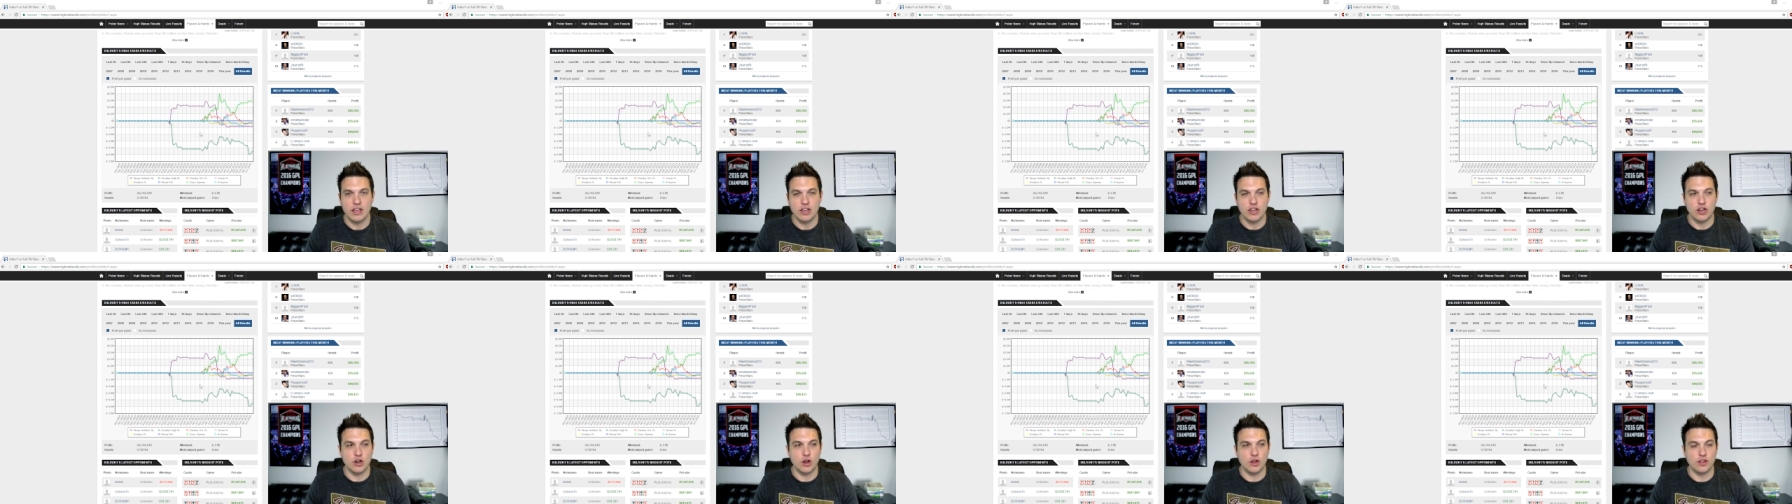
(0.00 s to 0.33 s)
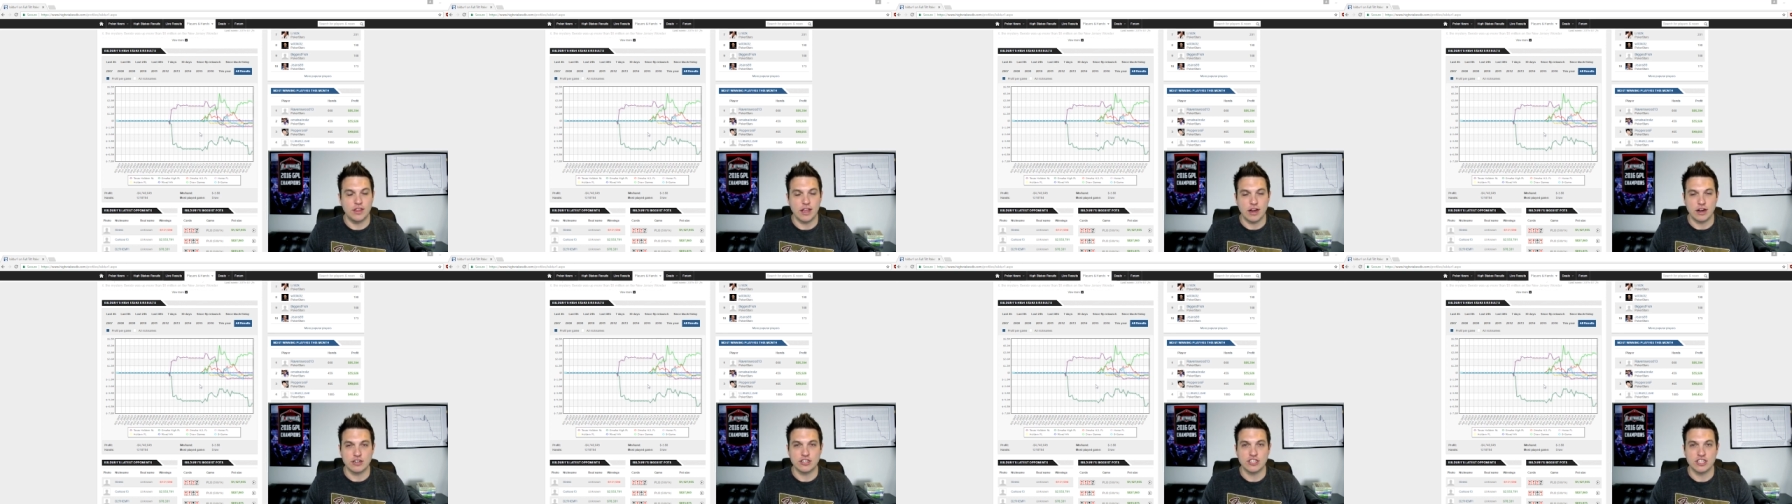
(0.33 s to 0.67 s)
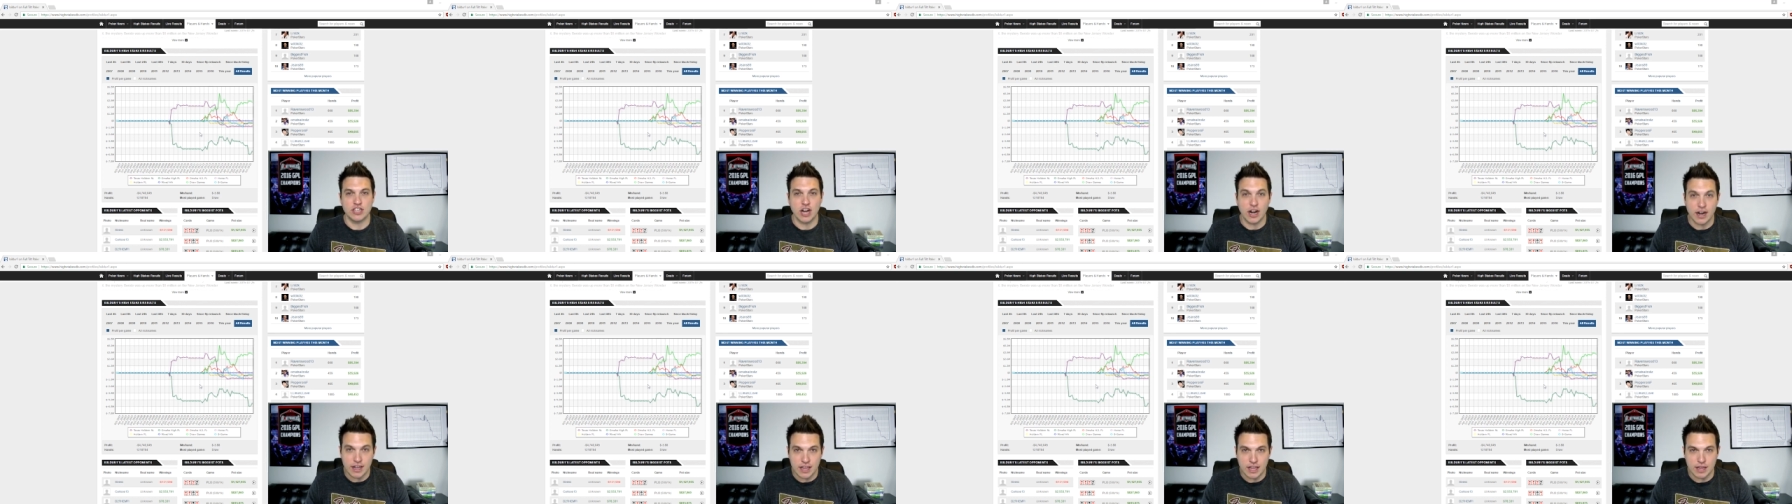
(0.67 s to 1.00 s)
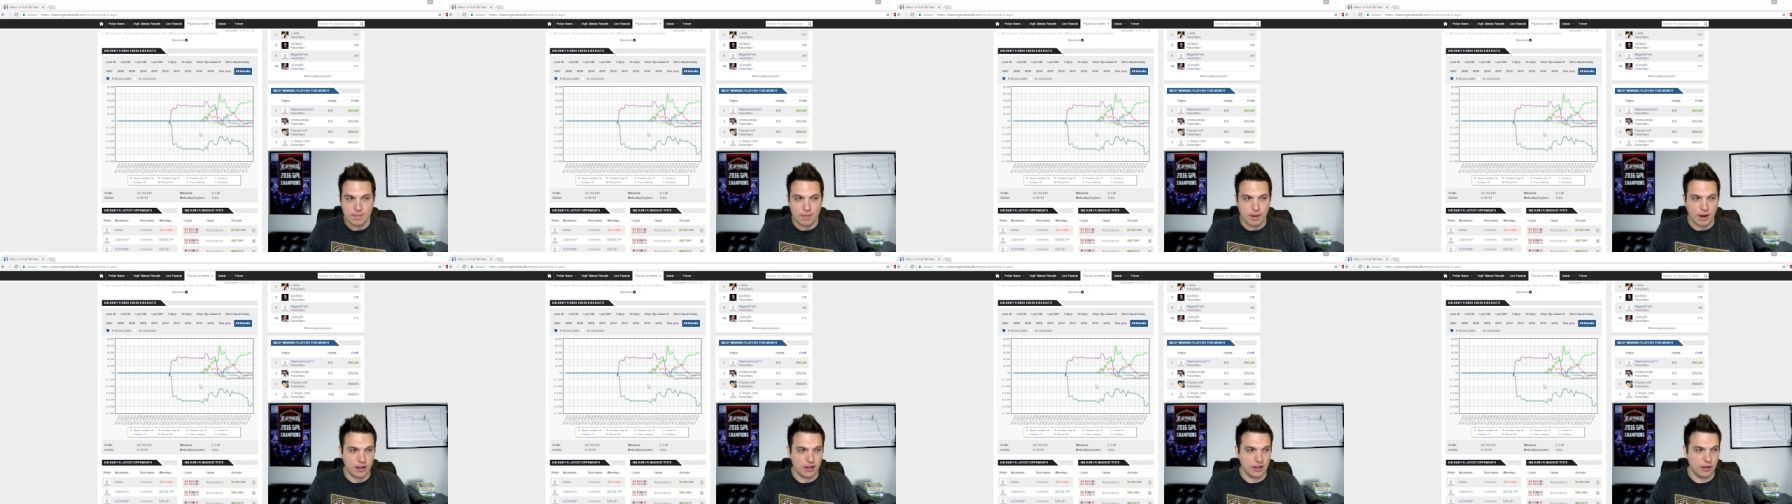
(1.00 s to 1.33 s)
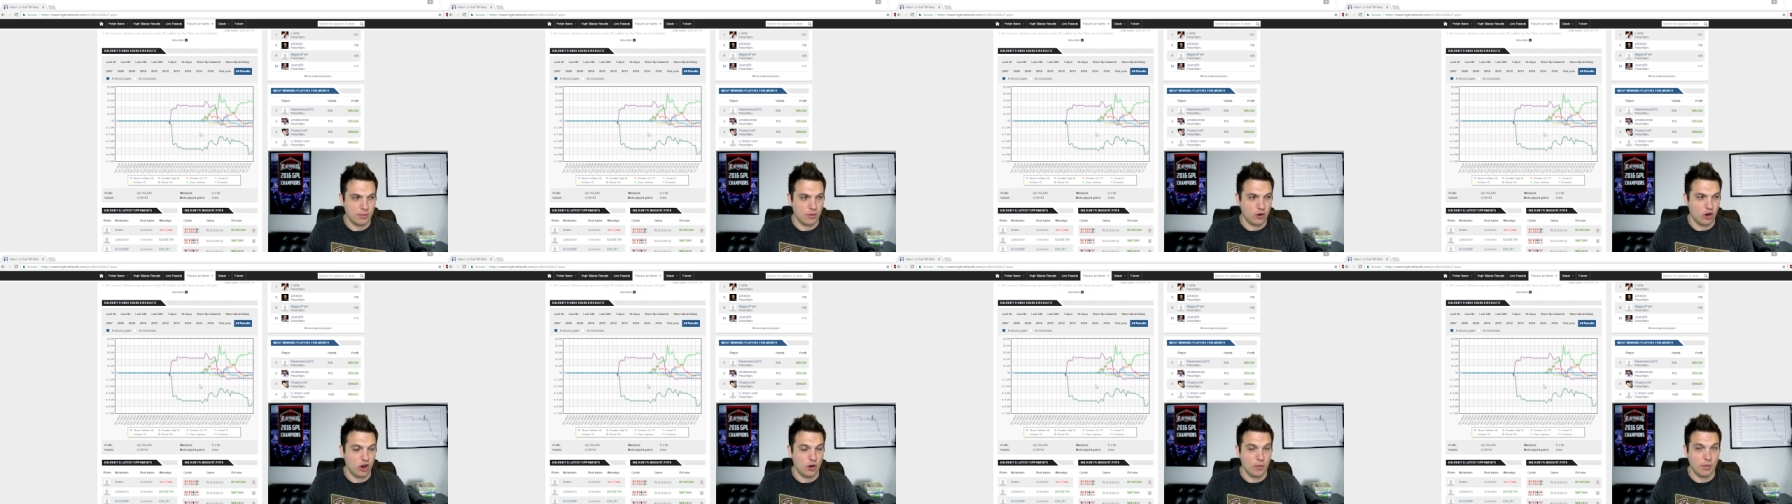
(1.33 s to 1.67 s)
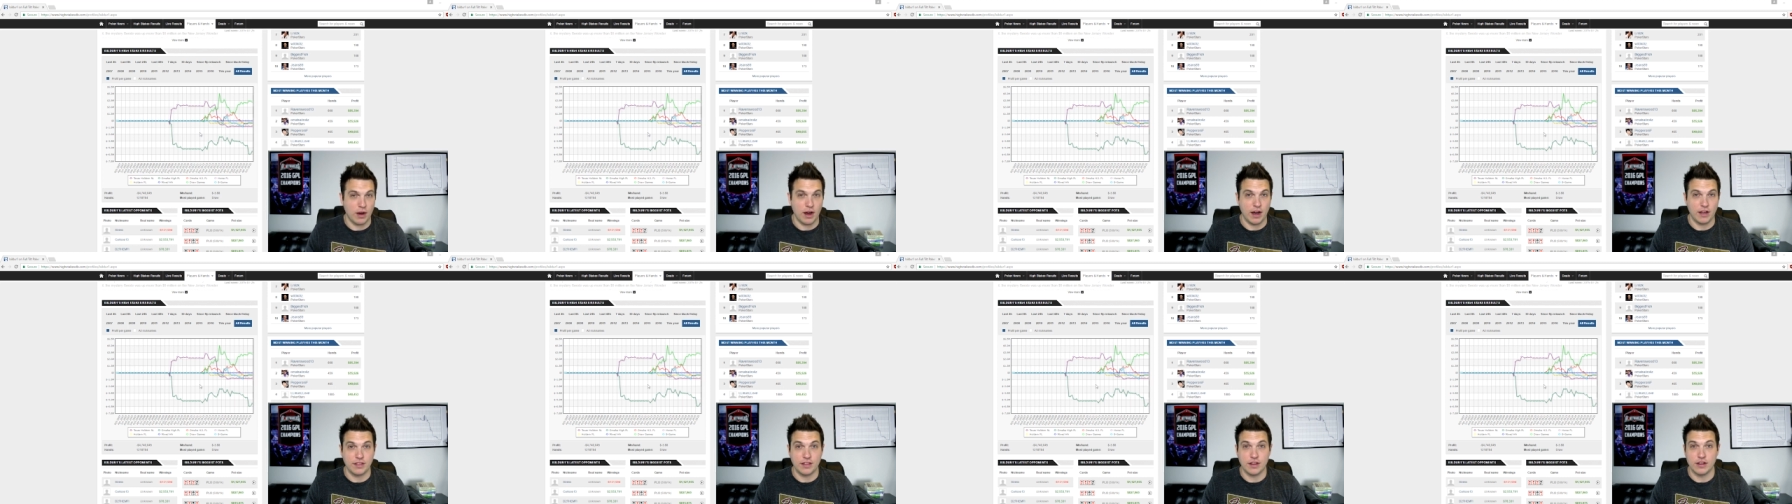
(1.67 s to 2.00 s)
you know, they're studying pot limit
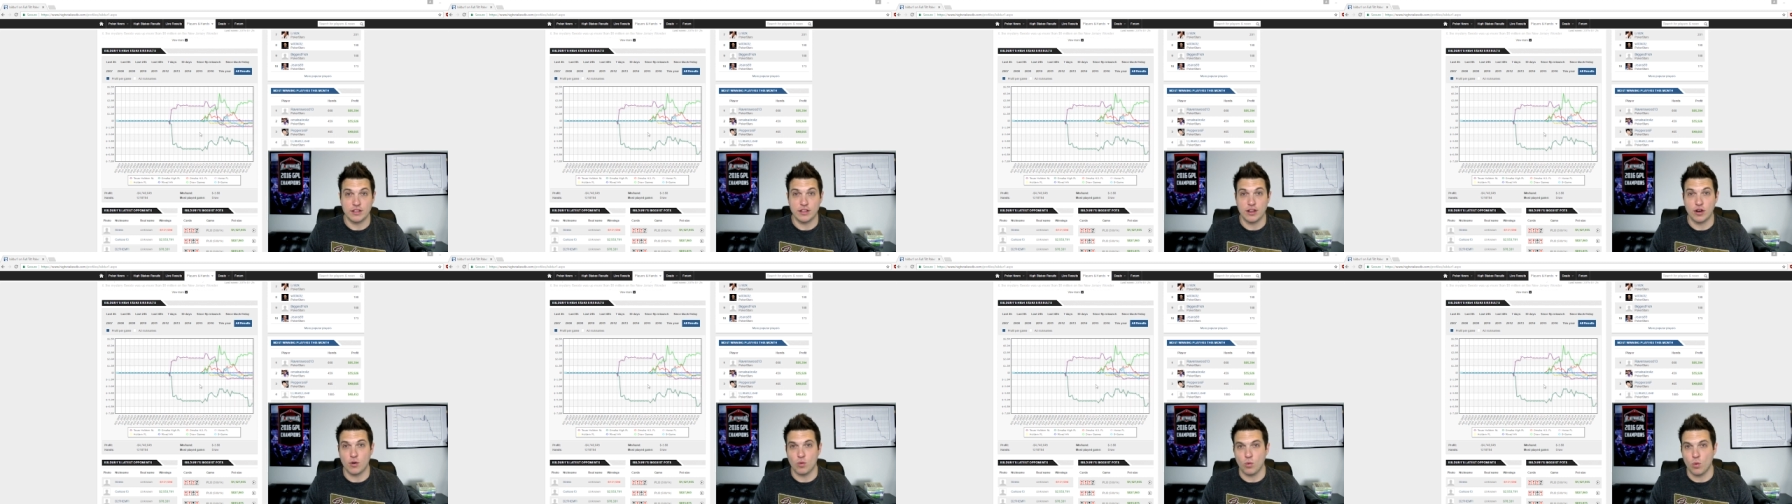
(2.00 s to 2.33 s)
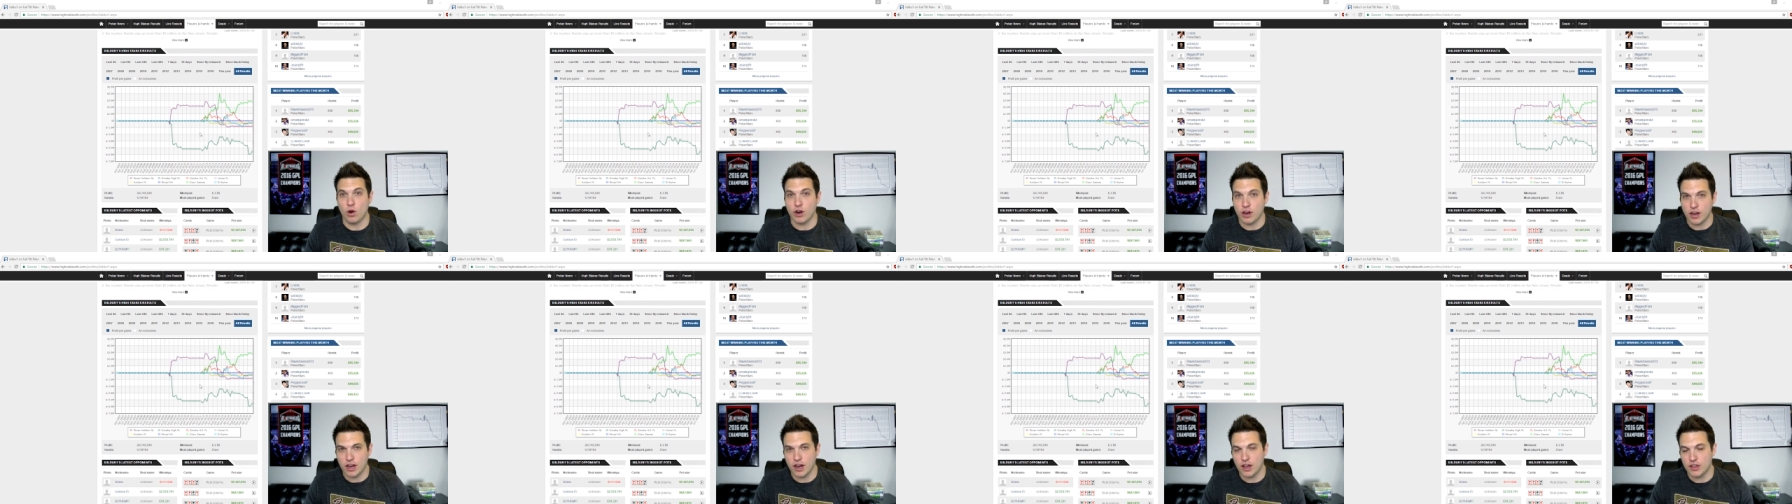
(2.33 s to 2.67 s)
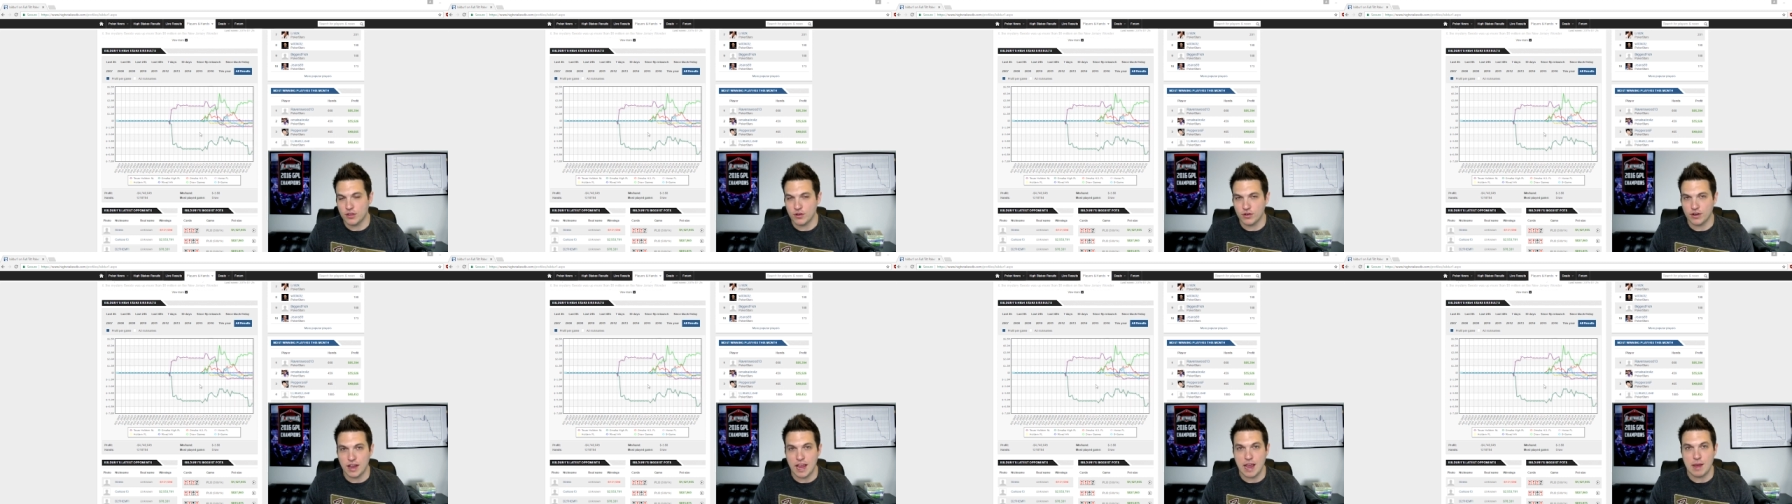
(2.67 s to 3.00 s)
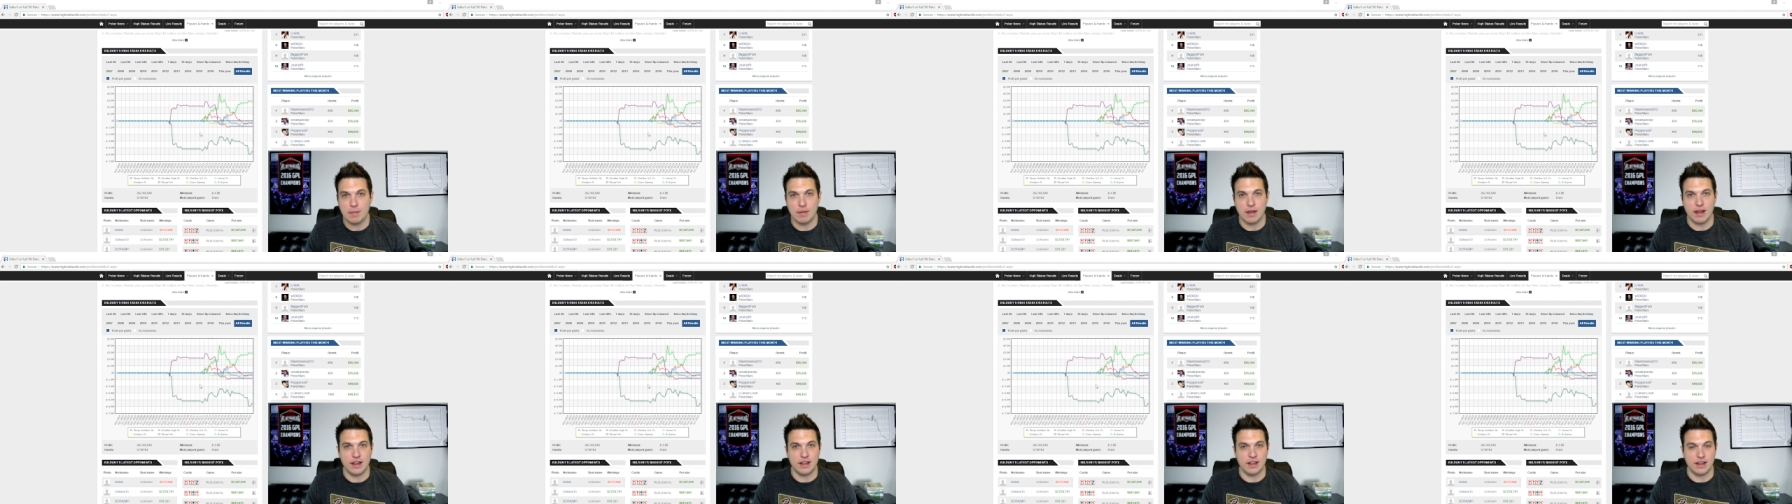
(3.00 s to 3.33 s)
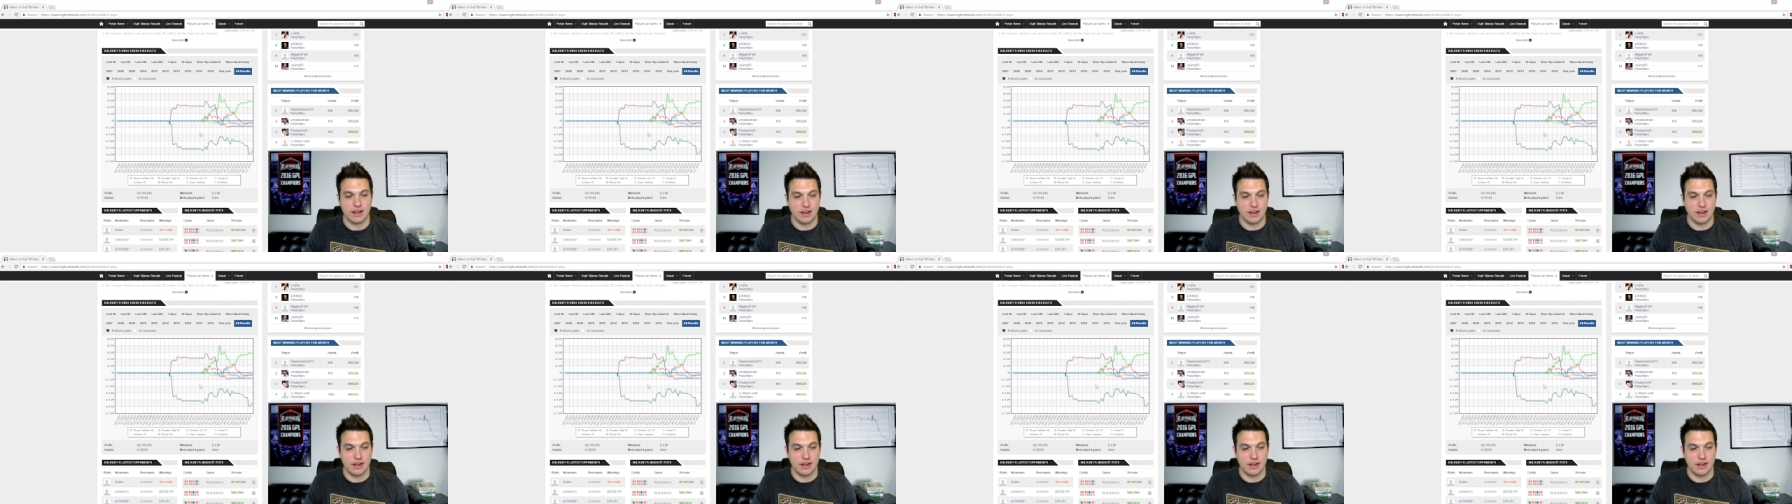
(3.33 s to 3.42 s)
Omaha, they're working on their game,